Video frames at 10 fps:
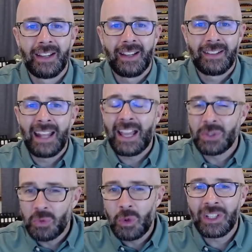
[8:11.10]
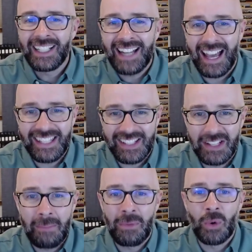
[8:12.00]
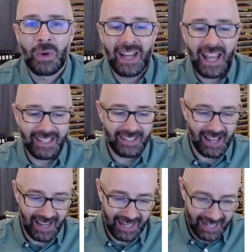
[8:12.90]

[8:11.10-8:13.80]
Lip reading: that has a really nice number when SI.